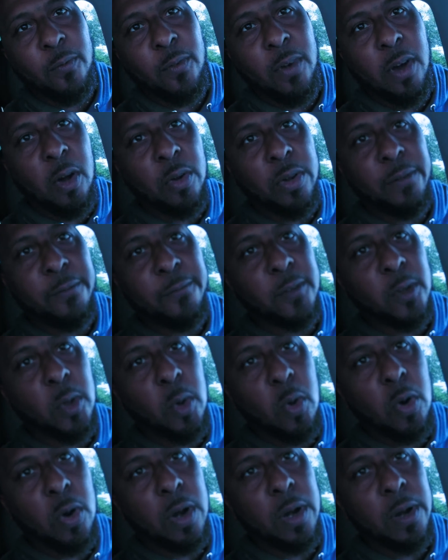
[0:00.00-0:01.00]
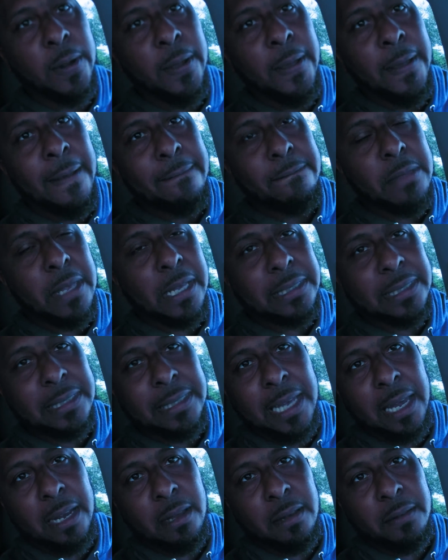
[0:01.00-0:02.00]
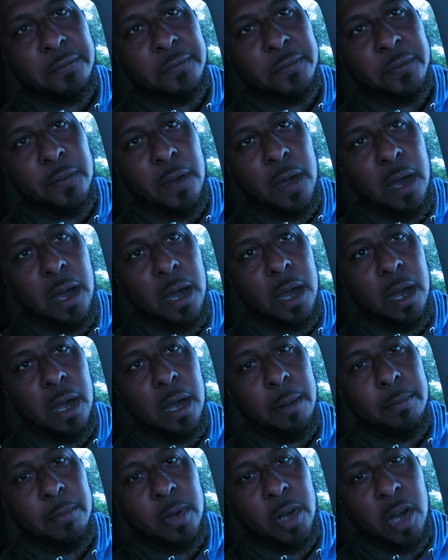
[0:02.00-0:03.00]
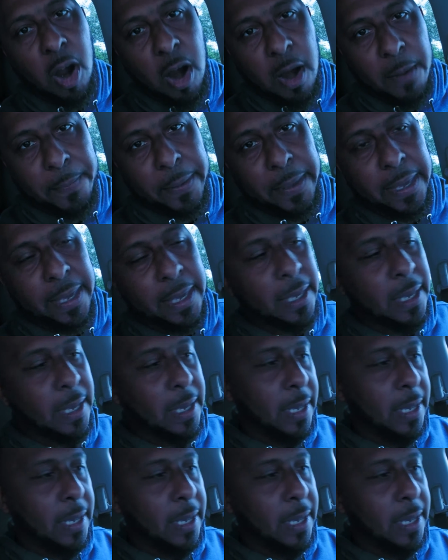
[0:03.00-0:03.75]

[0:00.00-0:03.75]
on the floor instead of carpet.